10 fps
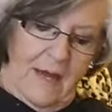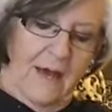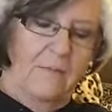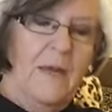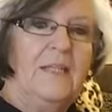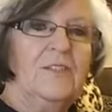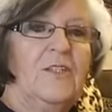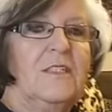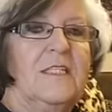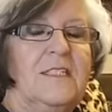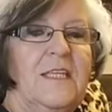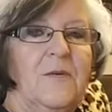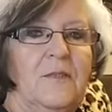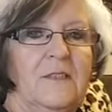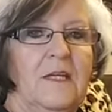I'm anxious to see
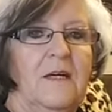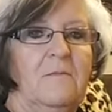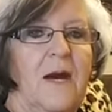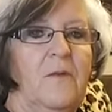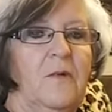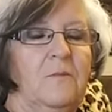what they come out with.